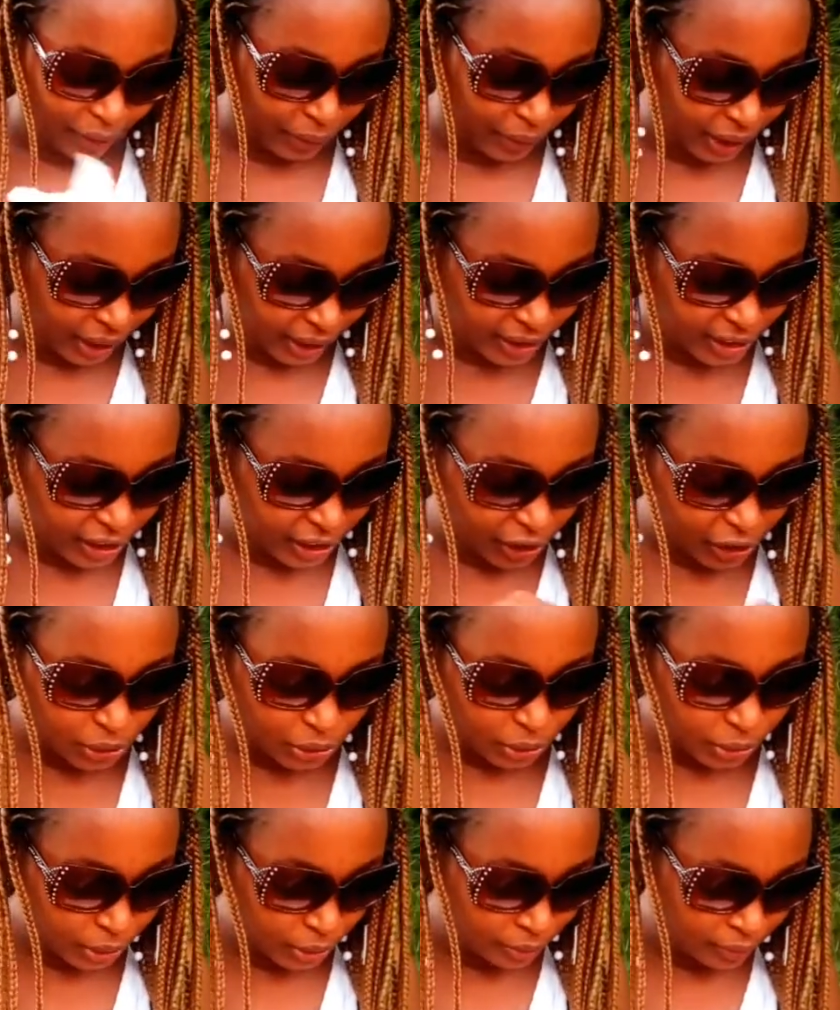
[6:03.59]
na
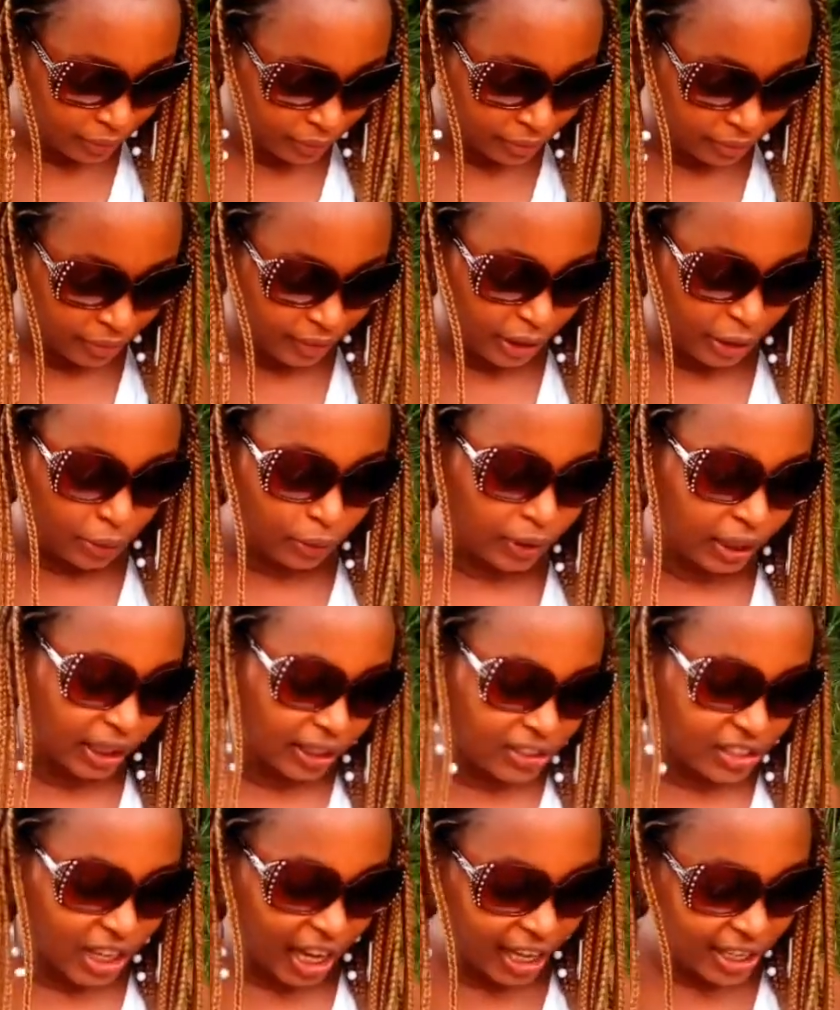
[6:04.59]
tissue, niko na
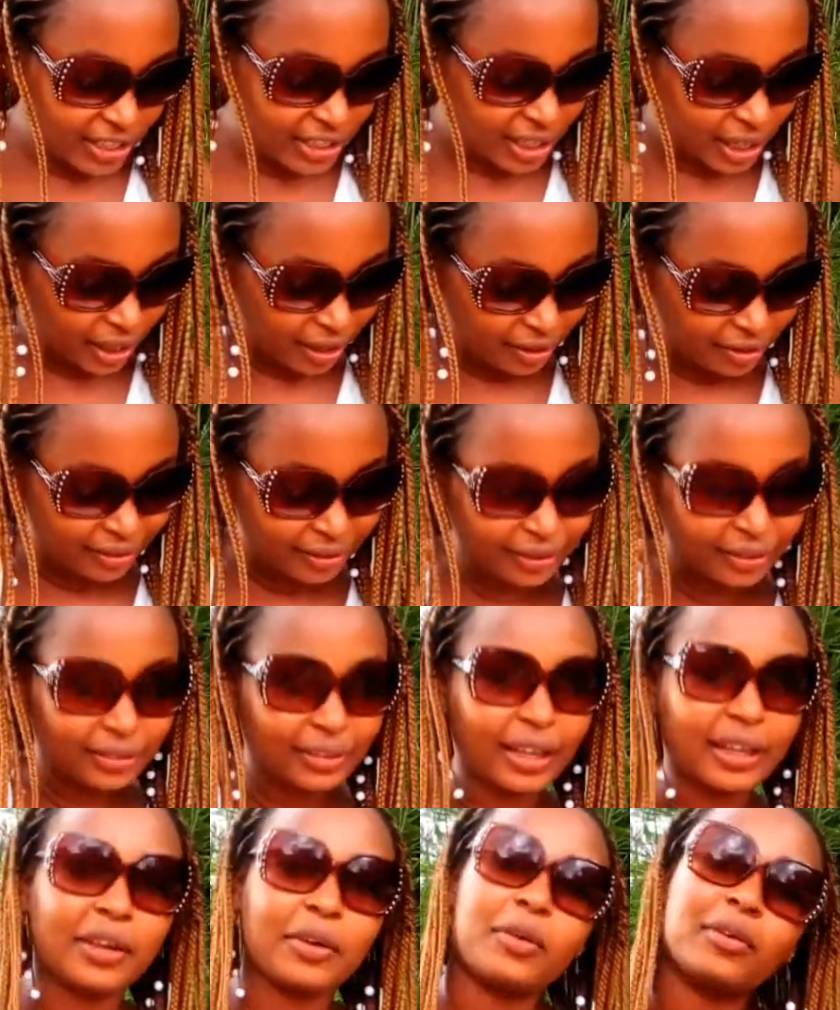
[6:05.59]
charger na
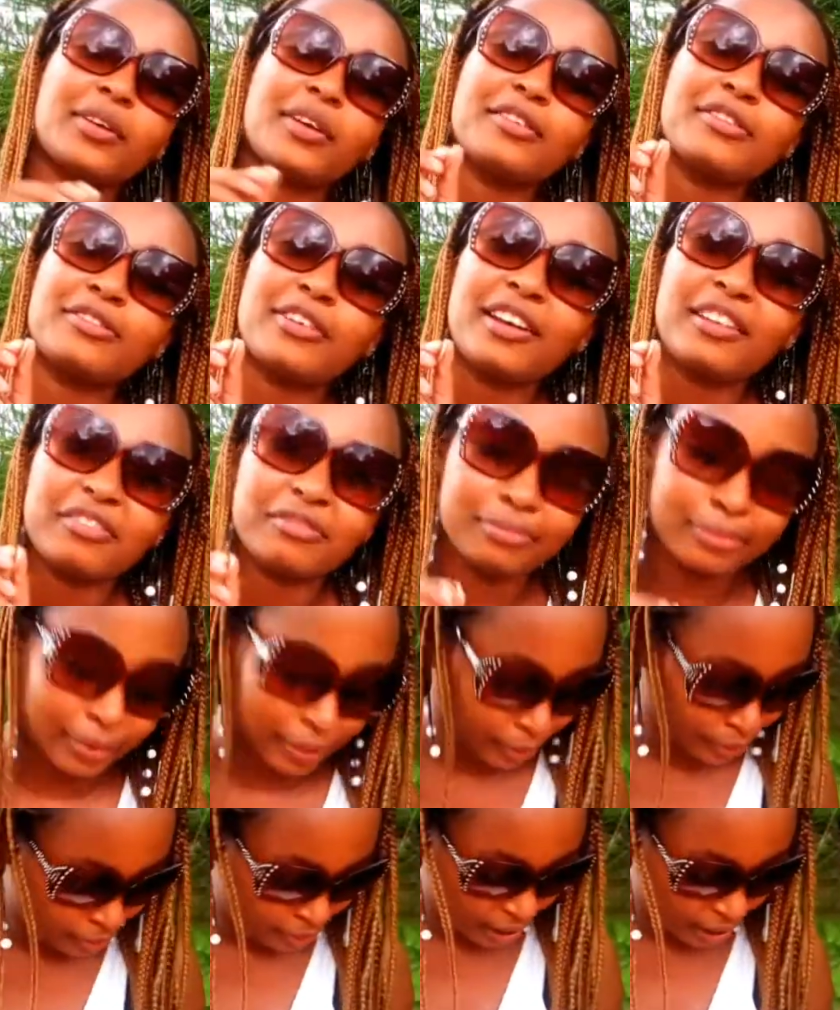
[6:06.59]
niko na 5 bob.